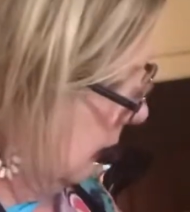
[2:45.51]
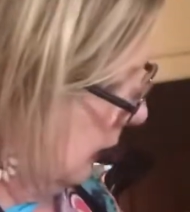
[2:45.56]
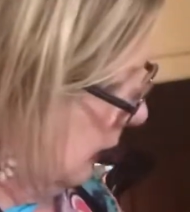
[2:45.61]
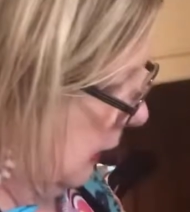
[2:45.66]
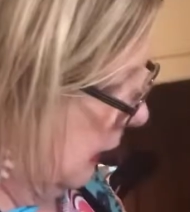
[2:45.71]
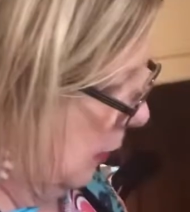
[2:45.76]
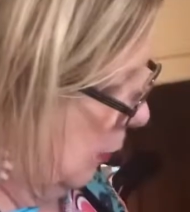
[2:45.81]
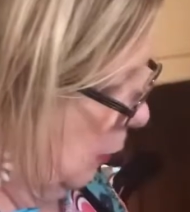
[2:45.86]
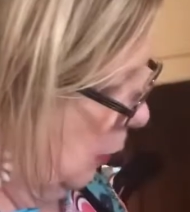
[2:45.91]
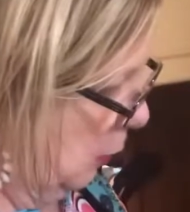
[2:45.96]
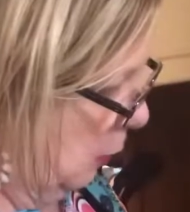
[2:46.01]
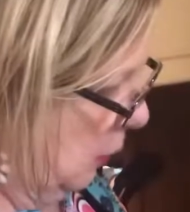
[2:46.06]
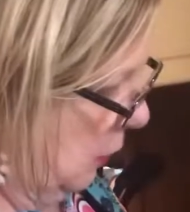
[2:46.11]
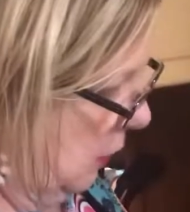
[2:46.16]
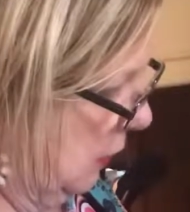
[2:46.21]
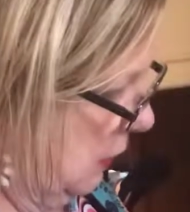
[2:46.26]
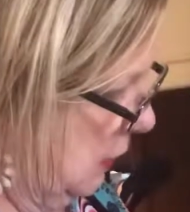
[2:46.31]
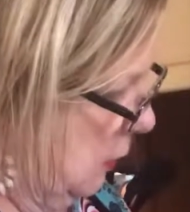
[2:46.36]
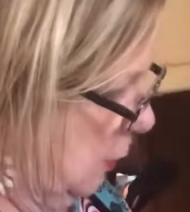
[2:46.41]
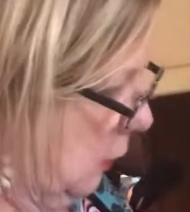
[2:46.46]
And now I'm going to
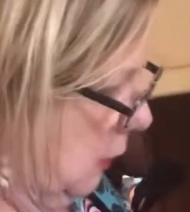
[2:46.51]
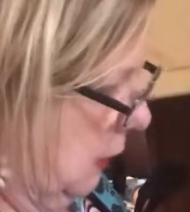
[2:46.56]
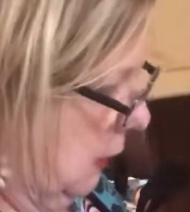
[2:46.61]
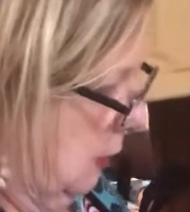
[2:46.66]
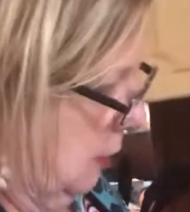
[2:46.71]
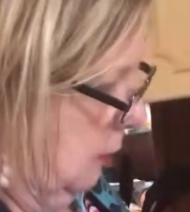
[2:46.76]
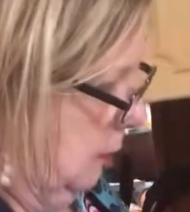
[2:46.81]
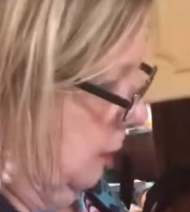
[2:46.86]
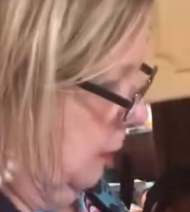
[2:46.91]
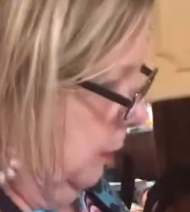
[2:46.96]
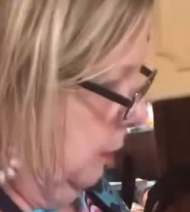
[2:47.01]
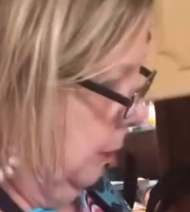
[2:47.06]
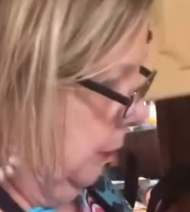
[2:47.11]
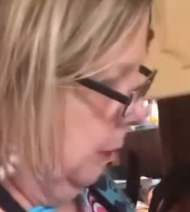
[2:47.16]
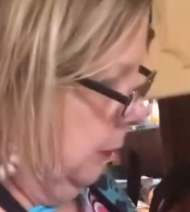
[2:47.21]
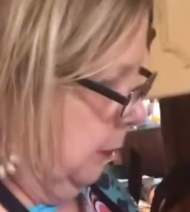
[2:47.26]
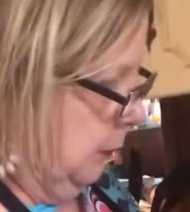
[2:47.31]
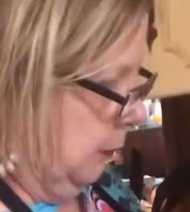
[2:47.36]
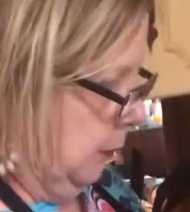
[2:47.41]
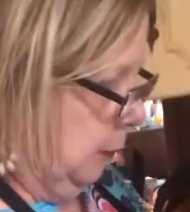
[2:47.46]
put this one in.
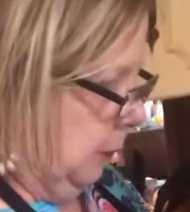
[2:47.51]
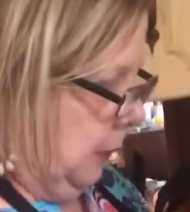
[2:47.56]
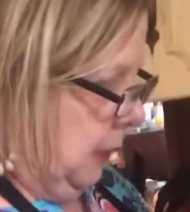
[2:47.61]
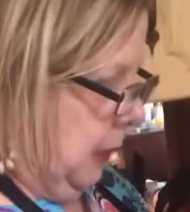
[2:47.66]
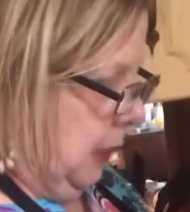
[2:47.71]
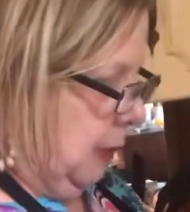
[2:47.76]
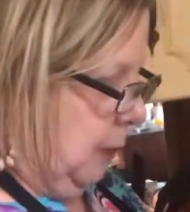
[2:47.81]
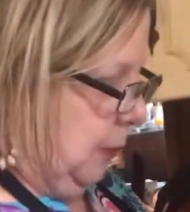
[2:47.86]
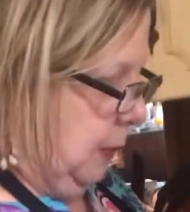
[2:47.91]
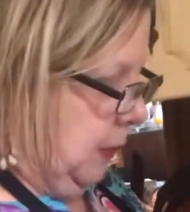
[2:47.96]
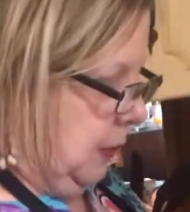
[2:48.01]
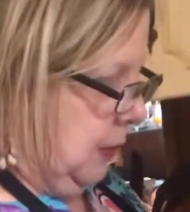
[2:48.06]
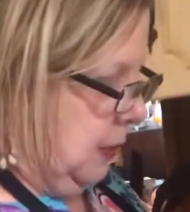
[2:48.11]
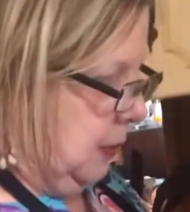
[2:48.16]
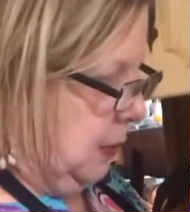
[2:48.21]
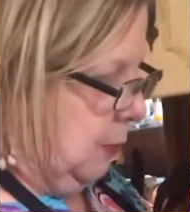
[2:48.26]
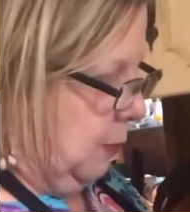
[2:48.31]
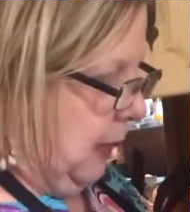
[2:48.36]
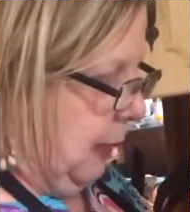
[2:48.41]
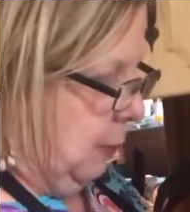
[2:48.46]
But this
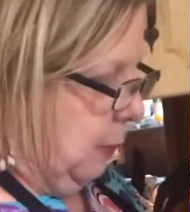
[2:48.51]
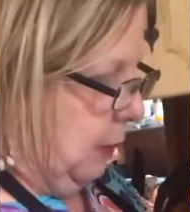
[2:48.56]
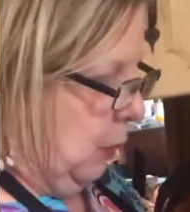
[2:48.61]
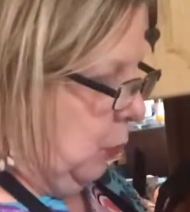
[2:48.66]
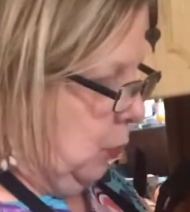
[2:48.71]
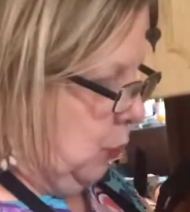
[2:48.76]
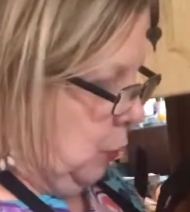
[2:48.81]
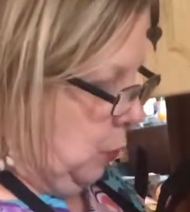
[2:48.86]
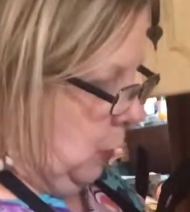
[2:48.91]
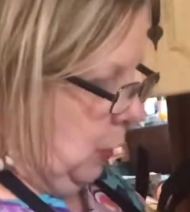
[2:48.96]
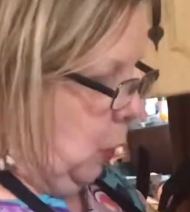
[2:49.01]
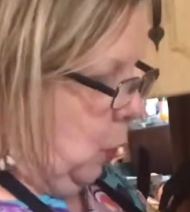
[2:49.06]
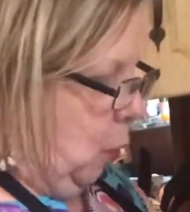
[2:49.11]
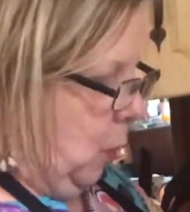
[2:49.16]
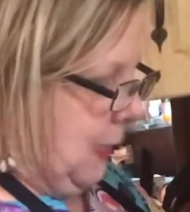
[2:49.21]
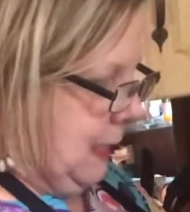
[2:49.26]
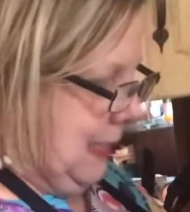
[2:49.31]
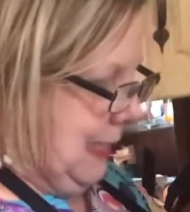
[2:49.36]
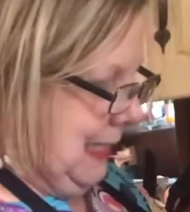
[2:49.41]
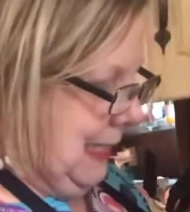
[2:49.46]
is my most
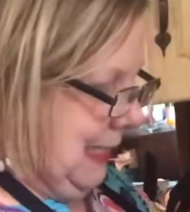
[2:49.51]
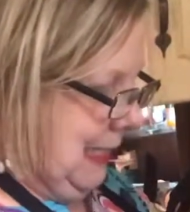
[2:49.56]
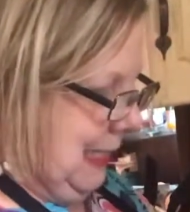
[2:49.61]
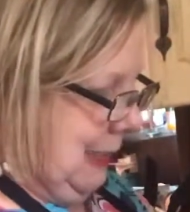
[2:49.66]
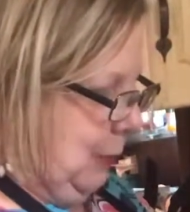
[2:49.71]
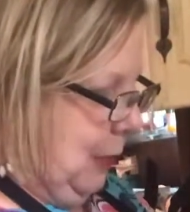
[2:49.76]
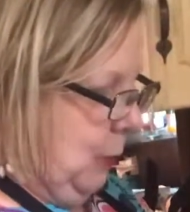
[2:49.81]
requested.